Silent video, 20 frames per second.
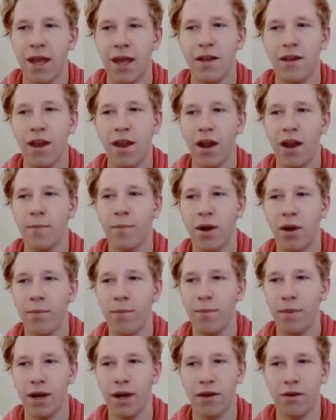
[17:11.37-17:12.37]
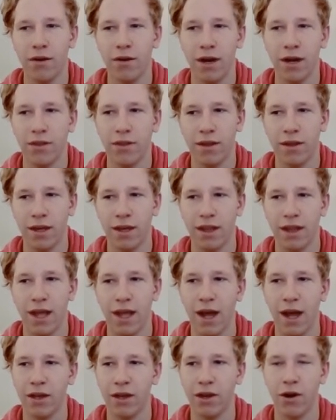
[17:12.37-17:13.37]
not about money or anything like
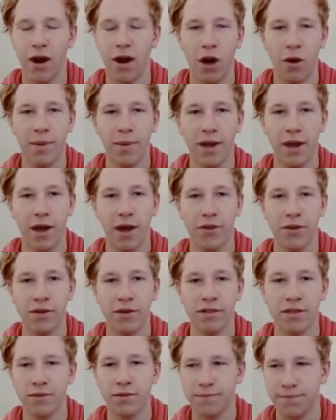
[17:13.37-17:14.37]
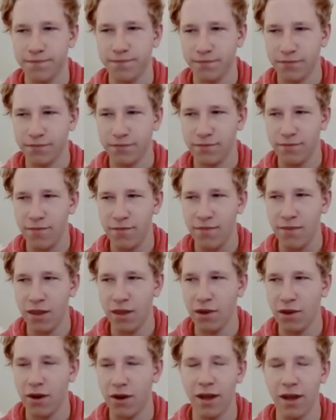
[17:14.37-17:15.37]
that. You're helping others.
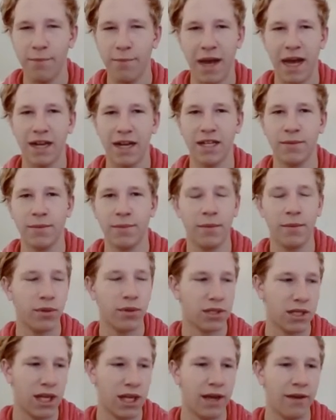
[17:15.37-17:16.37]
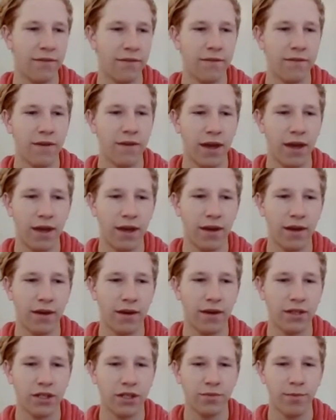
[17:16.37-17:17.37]
You're impacting people's life, and
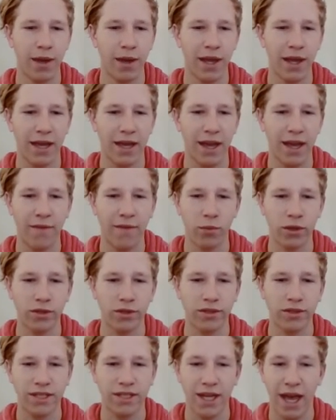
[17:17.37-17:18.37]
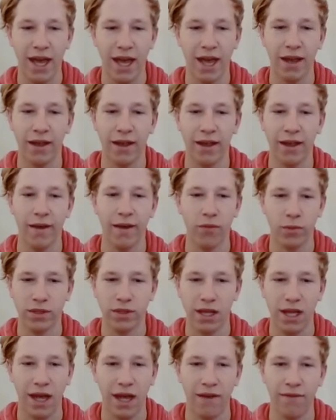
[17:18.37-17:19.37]
it's just making everyone's day, everyone's
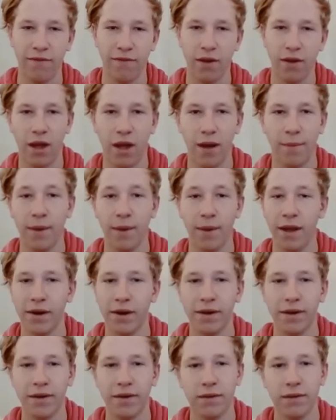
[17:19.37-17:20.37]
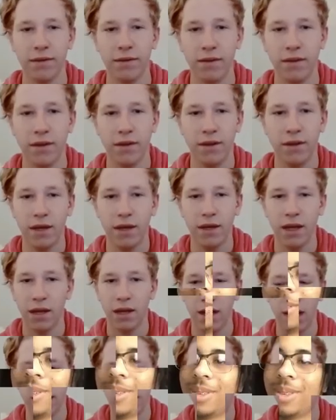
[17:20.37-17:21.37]
life a lot better and a
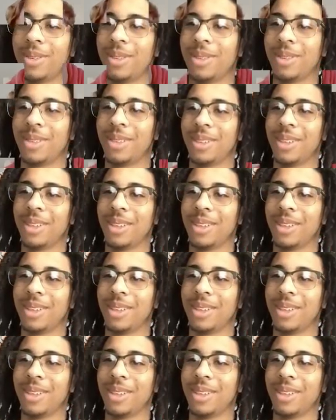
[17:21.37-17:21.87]
lot easier.